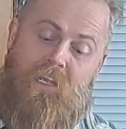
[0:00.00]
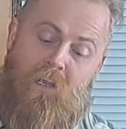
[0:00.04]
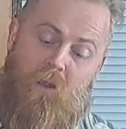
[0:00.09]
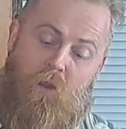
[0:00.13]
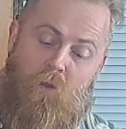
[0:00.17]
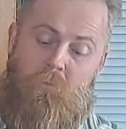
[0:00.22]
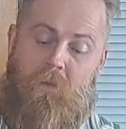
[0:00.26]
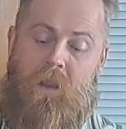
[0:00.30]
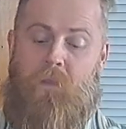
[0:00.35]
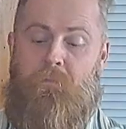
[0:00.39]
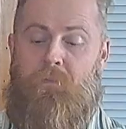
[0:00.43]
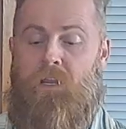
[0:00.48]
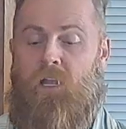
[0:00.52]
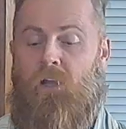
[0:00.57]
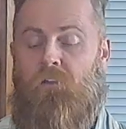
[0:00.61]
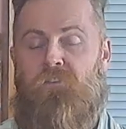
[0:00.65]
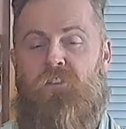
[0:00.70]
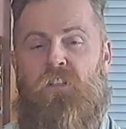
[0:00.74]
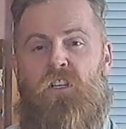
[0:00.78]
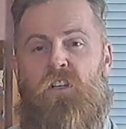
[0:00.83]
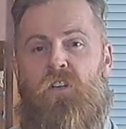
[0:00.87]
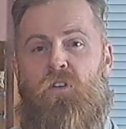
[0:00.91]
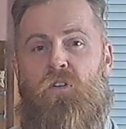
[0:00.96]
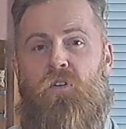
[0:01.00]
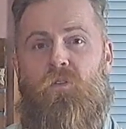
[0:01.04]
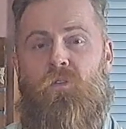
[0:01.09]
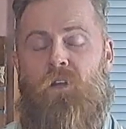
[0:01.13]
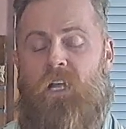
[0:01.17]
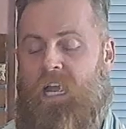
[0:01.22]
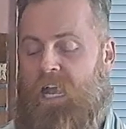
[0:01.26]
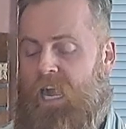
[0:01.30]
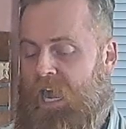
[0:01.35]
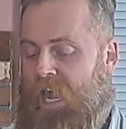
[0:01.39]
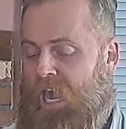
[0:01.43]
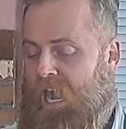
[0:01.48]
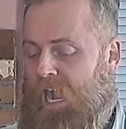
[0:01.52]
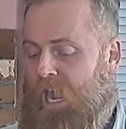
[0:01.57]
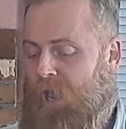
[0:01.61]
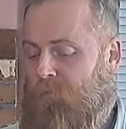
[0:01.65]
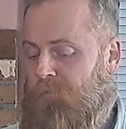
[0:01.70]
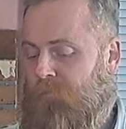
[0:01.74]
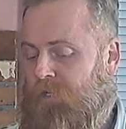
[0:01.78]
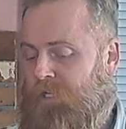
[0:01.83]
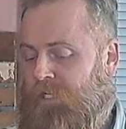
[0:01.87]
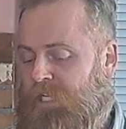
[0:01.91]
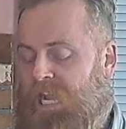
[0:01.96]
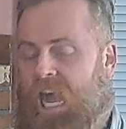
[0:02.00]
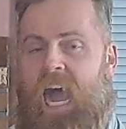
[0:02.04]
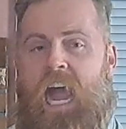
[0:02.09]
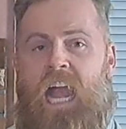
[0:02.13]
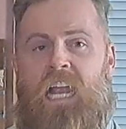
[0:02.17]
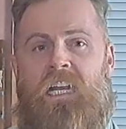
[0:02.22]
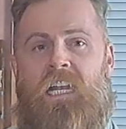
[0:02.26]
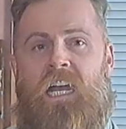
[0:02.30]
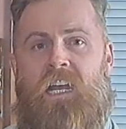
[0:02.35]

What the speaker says: Or maybe I'll do 9